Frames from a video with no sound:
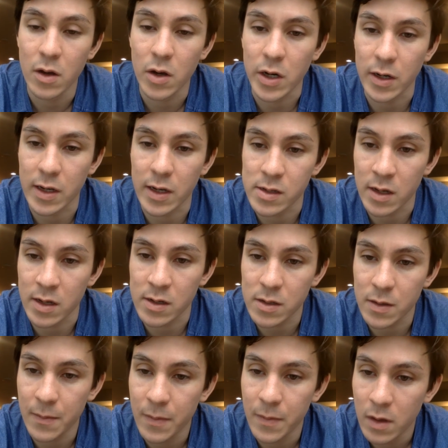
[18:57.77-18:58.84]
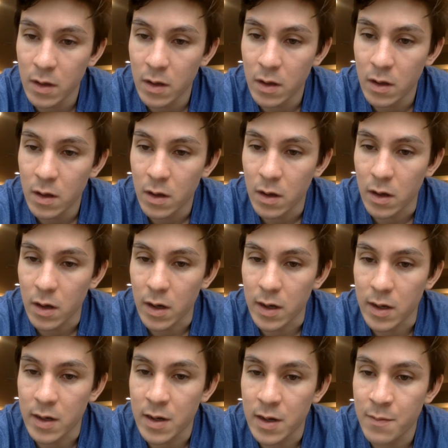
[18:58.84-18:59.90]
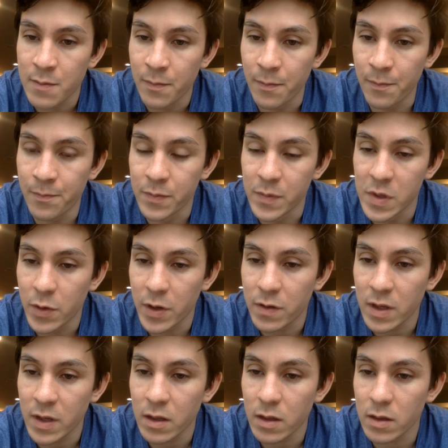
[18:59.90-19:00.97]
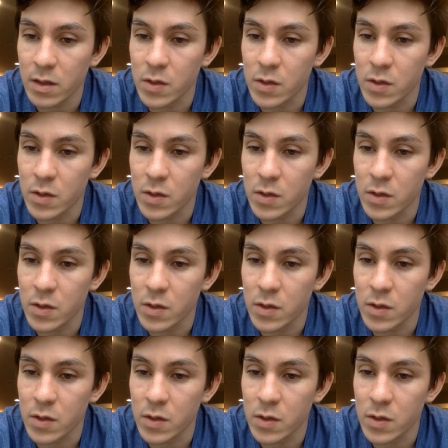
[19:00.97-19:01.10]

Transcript: hockey sense. Do I think the